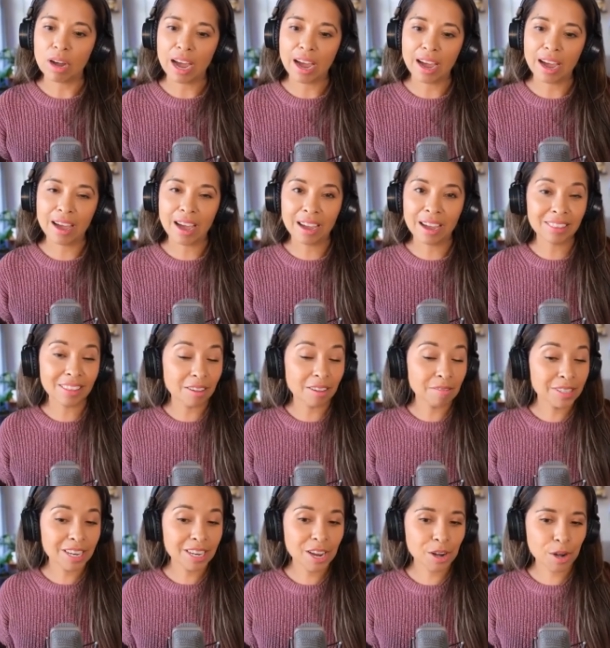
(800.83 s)
I'd love
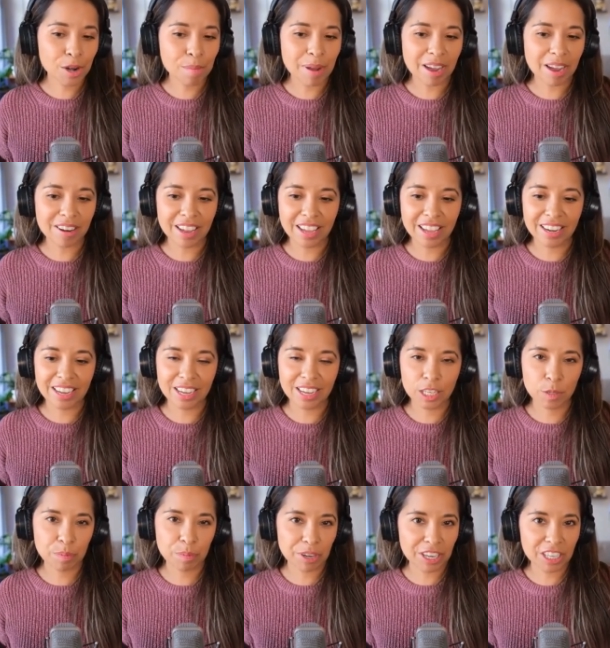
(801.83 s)
to hear about any
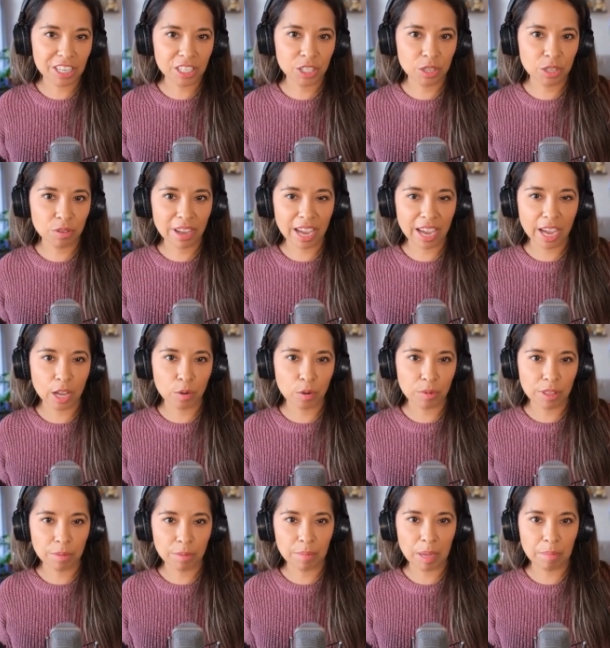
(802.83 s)
experience you've had
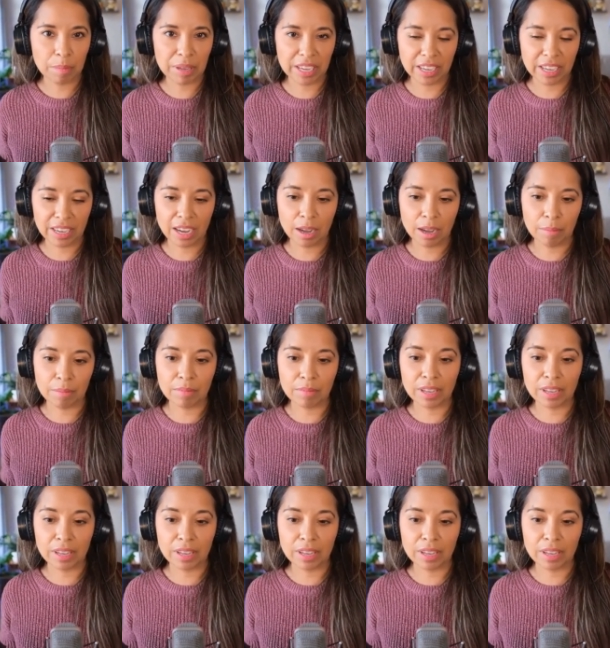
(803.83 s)
with maybe um,